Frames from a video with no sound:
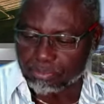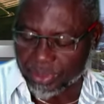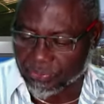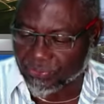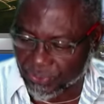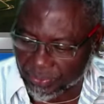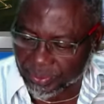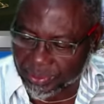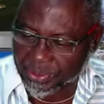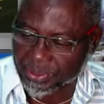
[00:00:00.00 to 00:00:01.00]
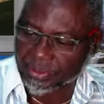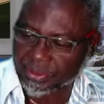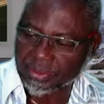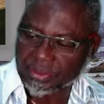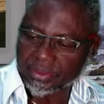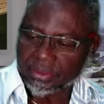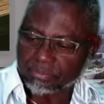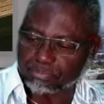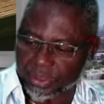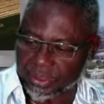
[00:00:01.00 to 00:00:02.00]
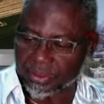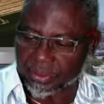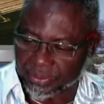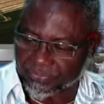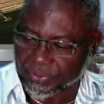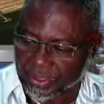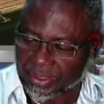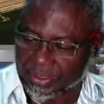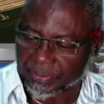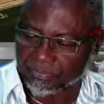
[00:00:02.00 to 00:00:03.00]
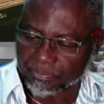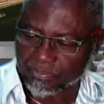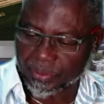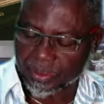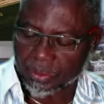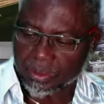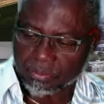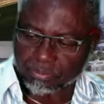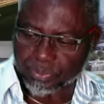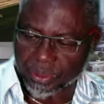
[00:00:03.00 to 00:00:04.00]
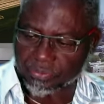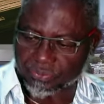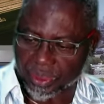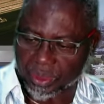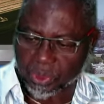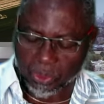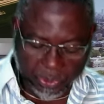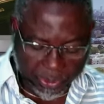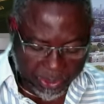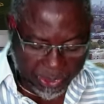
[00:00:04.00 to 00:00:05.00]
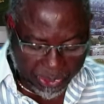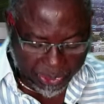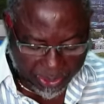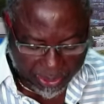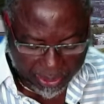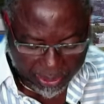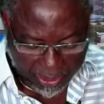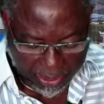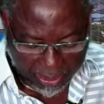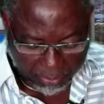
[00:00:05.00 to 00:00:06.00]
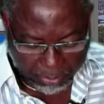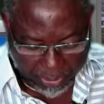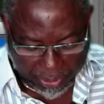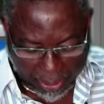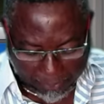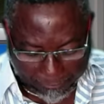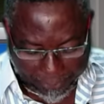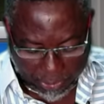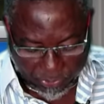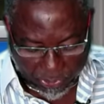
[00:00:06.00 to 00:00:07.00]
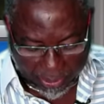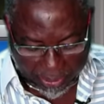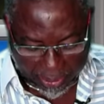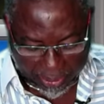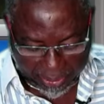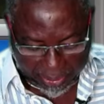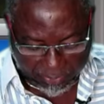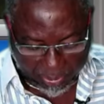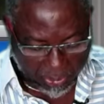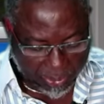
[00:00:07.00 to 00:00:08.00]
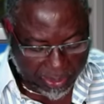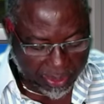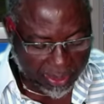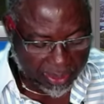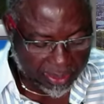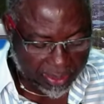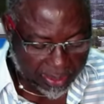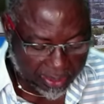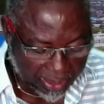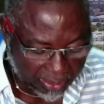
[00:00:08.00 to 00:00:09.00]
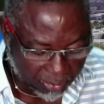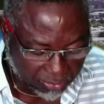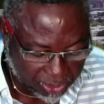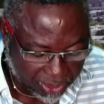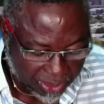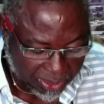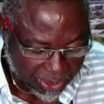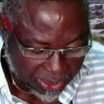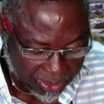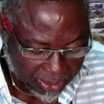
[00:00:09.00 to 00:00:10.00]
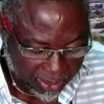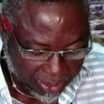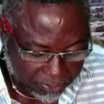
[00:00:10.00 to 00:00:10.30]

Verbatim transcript: be favored, be lifted, be victorious, be above only and never under, in the name of Jesus.